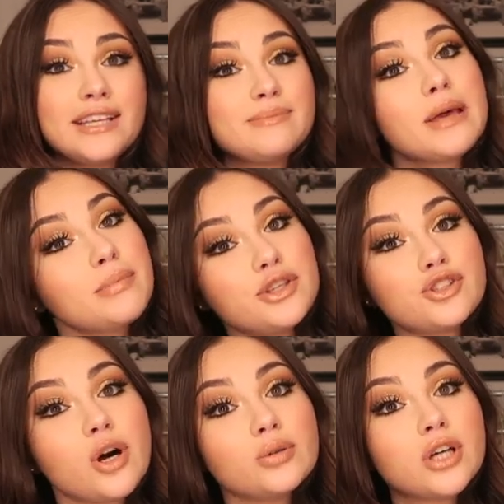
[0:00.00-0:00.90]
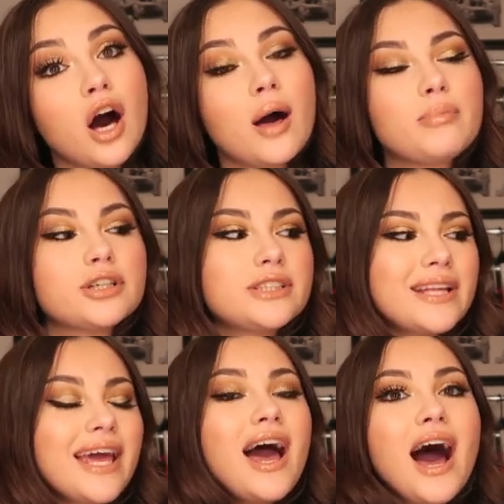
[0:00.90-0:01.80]
These make me so tall, and
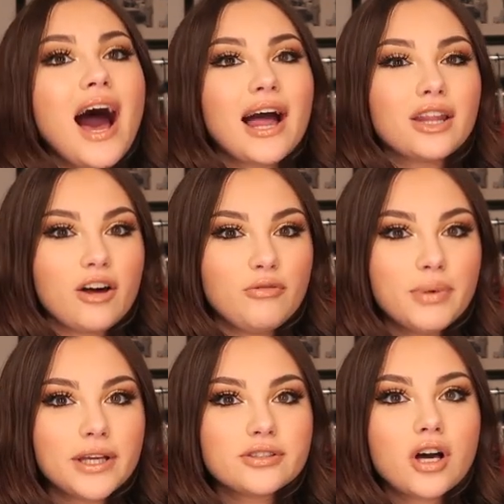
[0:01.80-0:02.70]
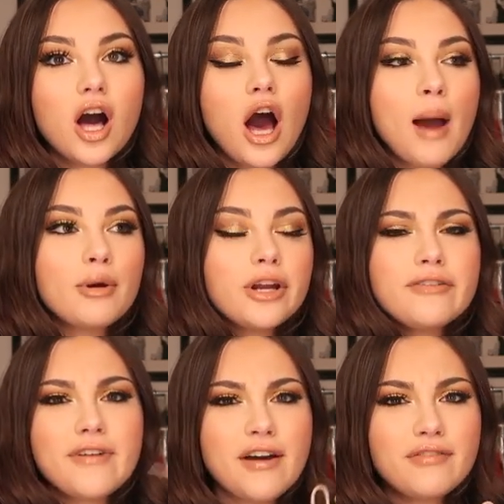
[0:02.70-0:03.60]
personally, I love being tall. I'm already
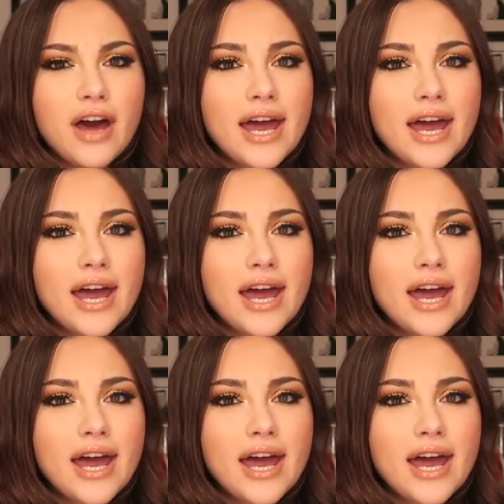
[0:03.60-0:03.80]
5'9